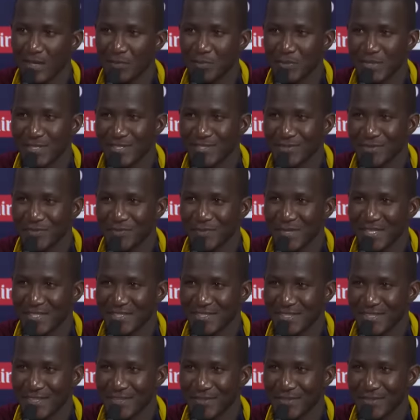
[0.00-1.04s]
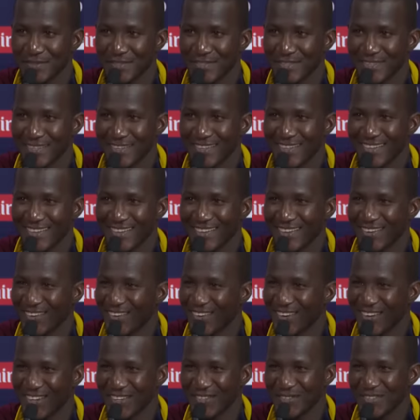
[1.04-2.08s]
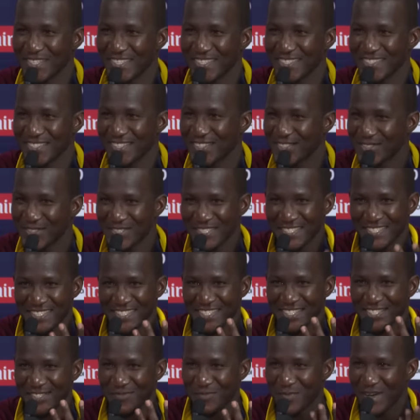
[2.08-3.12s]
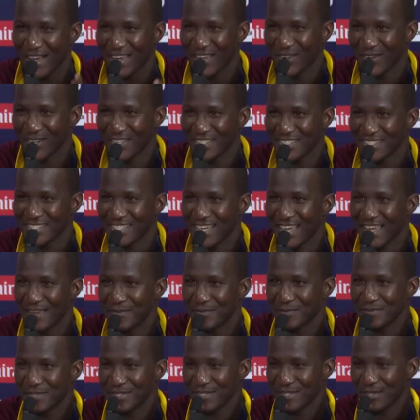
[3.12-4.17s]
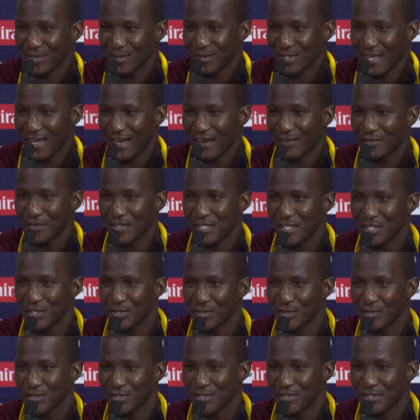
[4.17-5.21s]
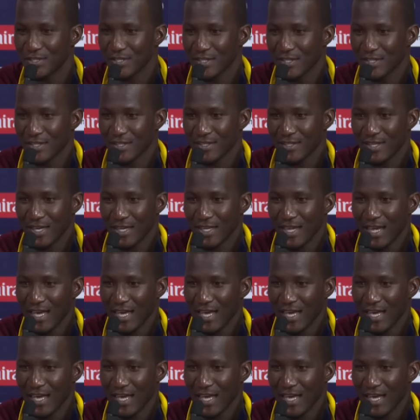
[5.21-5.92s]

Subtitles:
at peace with myself. Always. Don't you see this smile all the time? You know, they have issues that